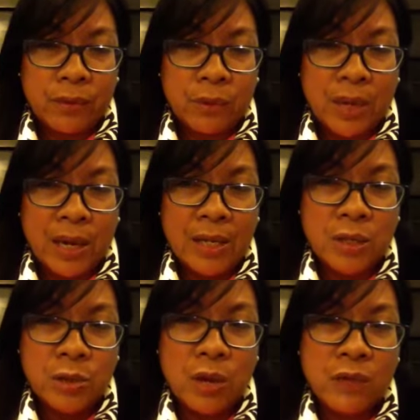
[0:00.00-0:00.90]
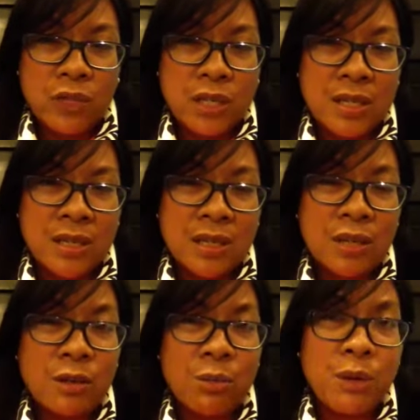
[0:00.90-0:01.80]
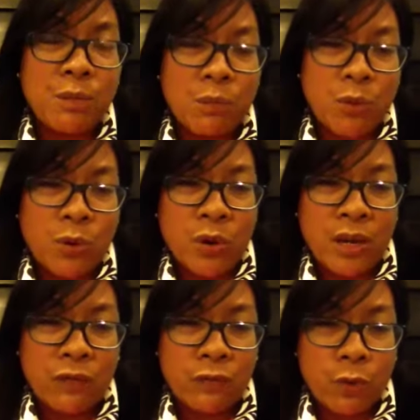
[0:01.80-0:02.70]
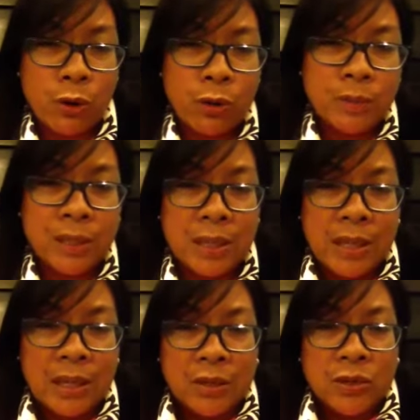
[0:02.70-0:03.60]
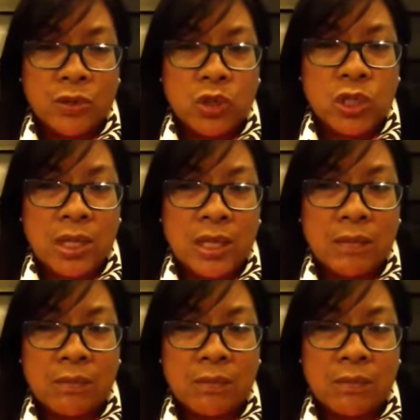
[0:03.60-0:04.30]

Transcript: Okay, so if she's a little bit more informed, she can